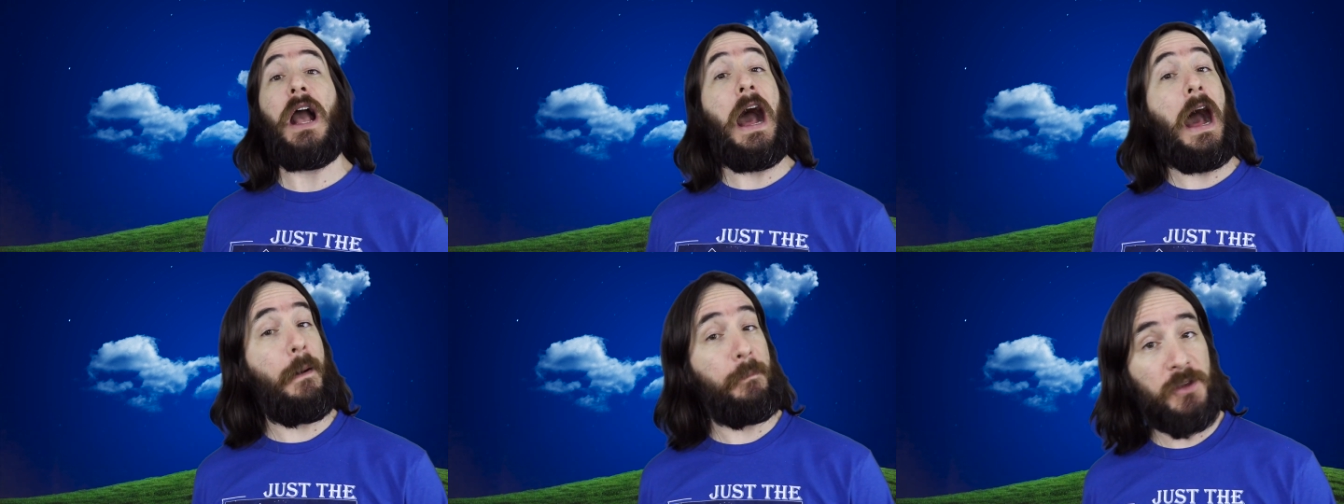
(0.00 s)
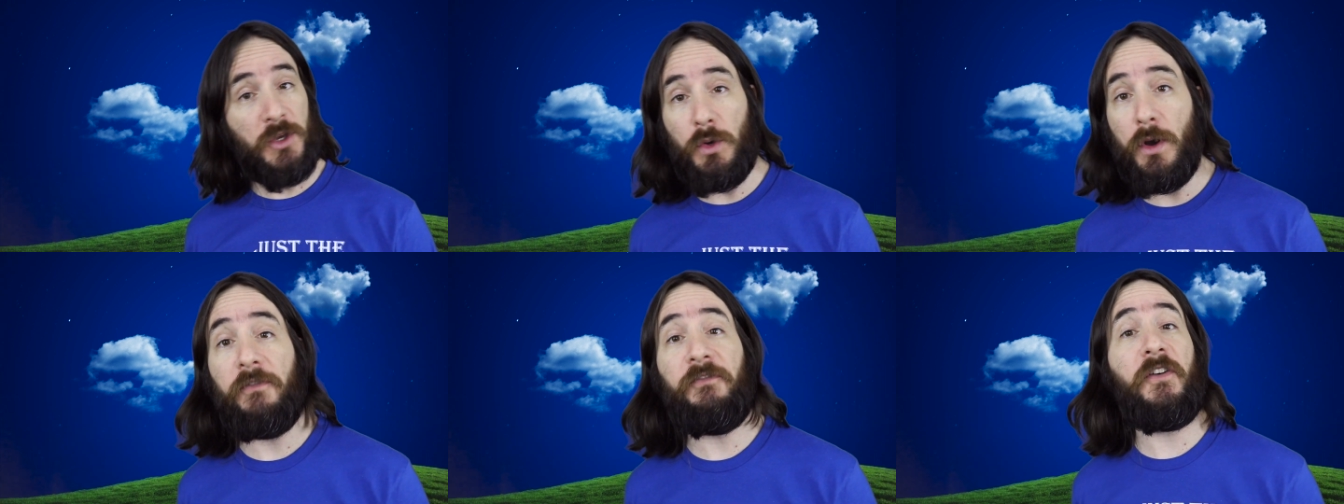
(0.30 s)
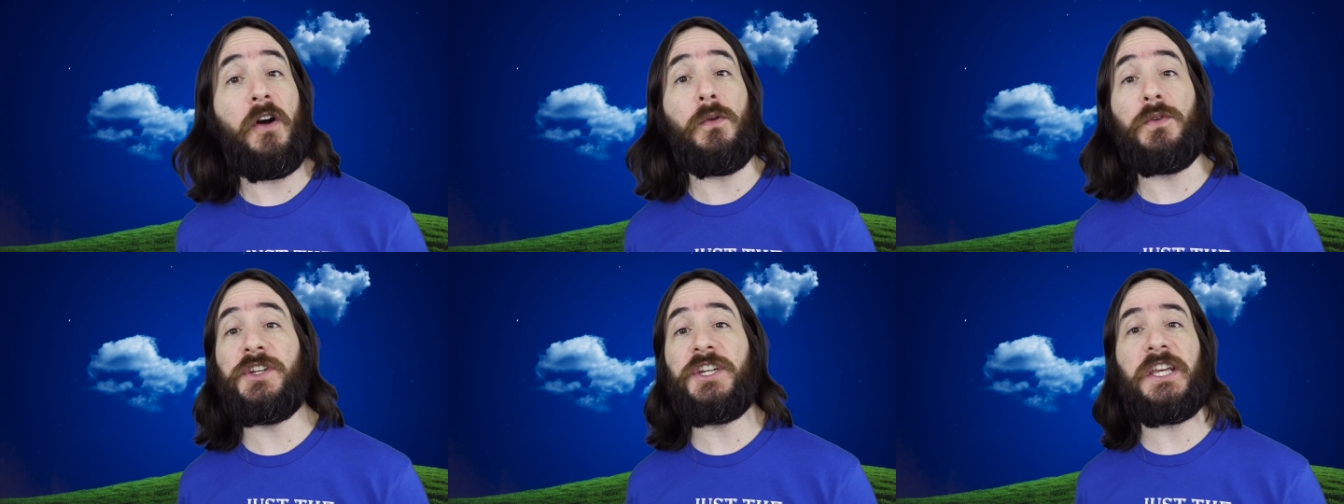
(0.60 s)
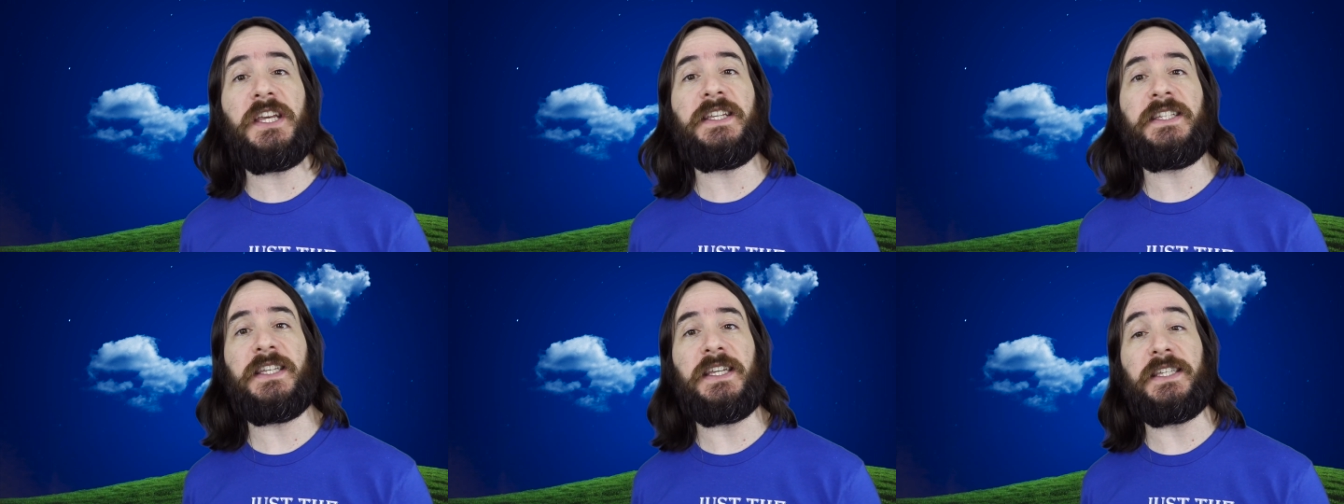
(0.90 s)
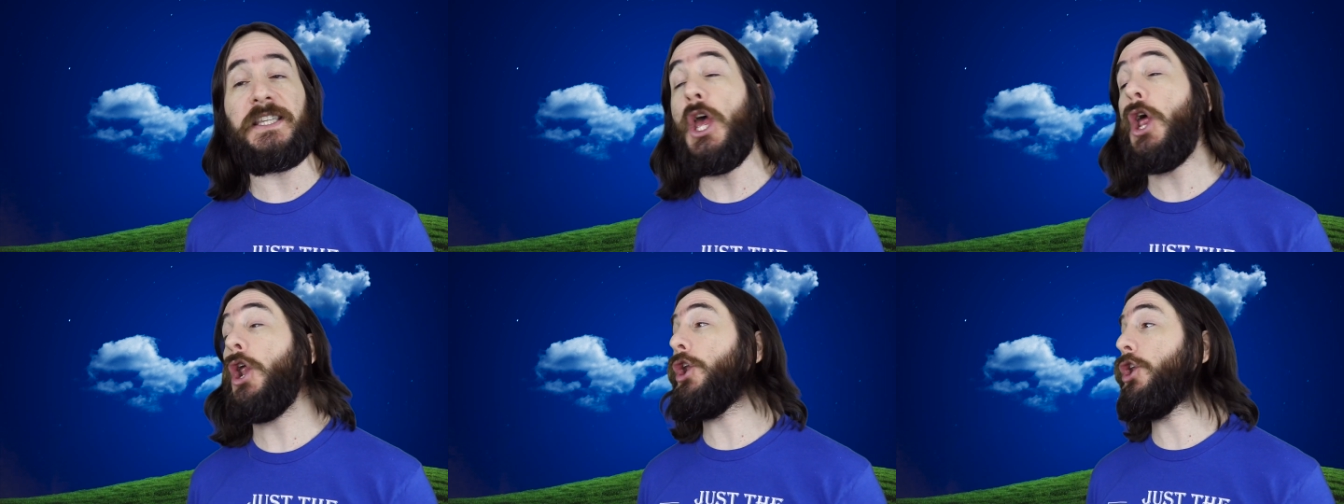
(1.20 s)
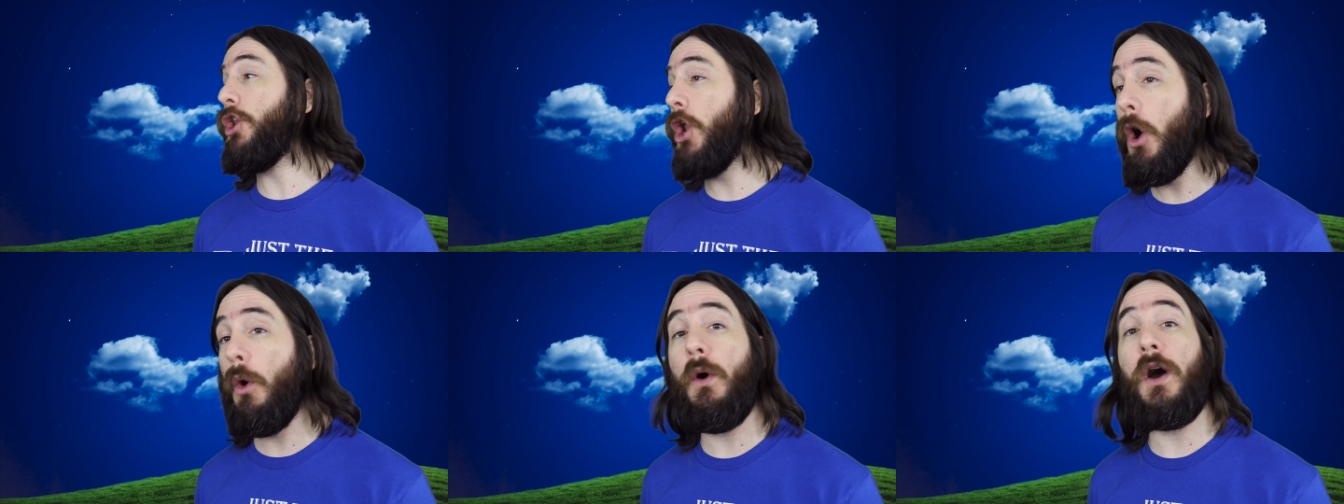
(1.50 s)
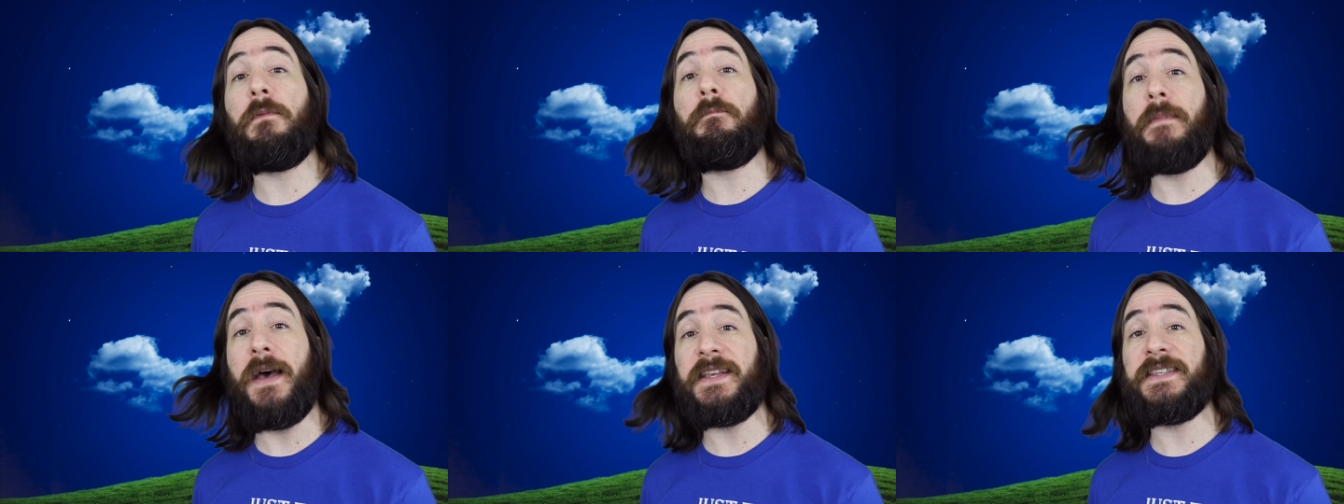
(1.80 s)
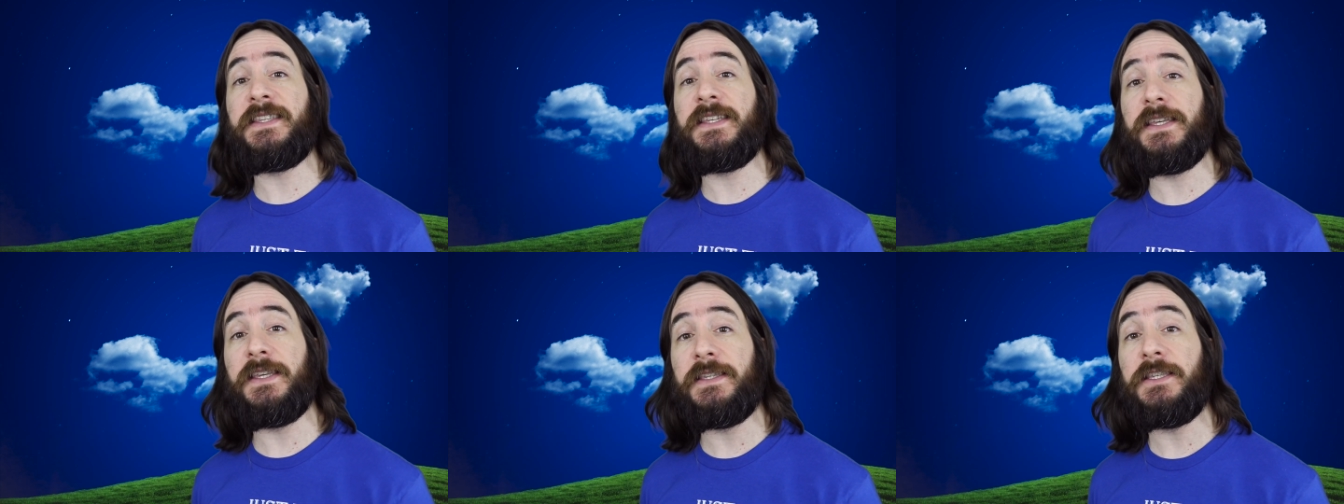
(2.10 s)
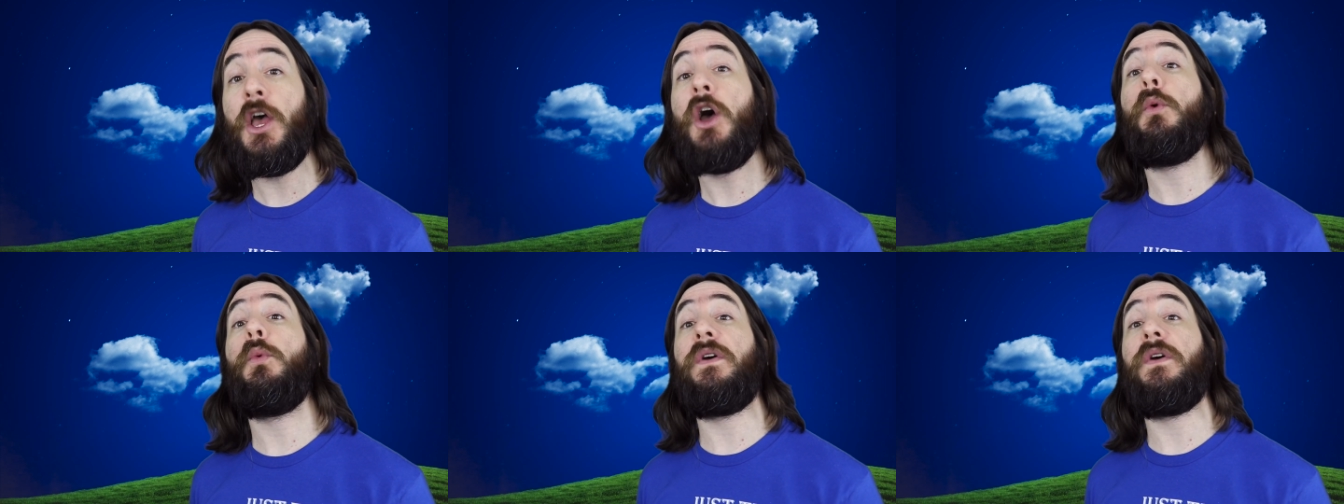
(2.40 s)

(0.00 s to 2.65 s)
I'm UFO Jesus. No one messes